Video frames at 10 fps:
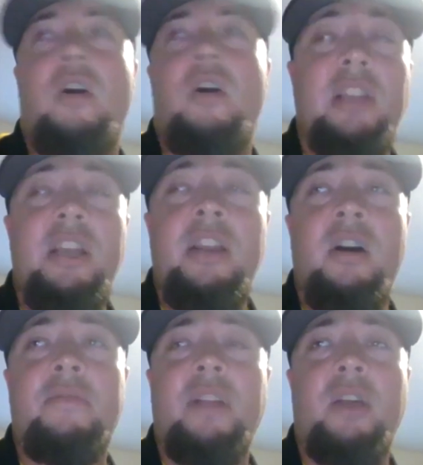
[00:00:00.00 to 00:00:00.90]
oddly
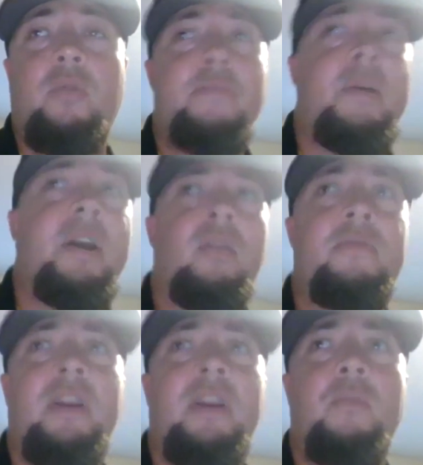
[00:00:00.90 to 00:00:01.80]
enough, like with my
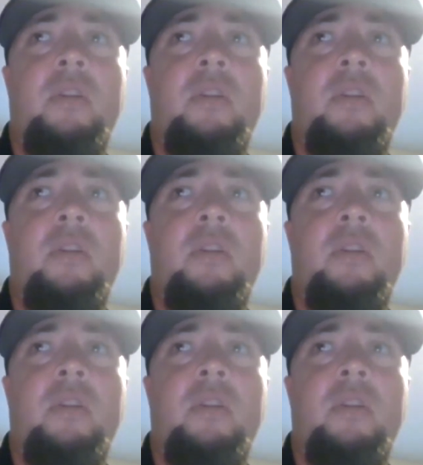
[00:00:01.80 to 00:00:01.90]
golf game,